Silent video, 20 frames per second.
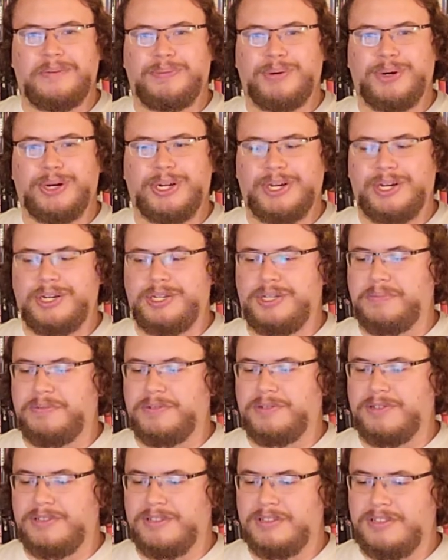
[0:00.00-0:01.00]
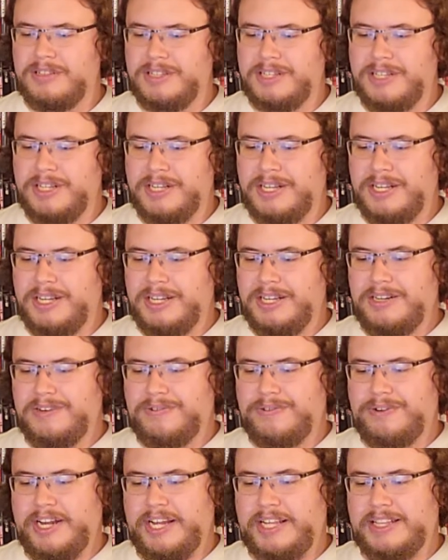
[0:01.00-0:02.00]
predictable,
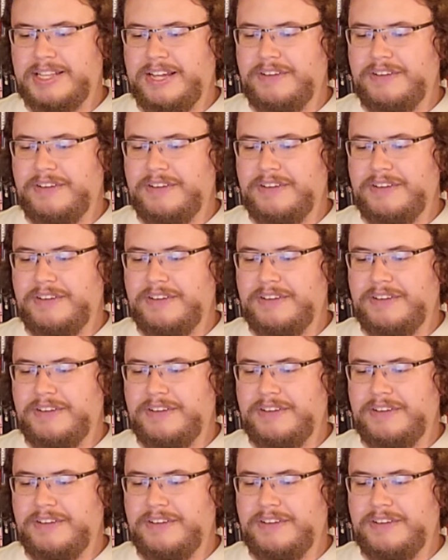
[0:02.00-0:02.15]
right?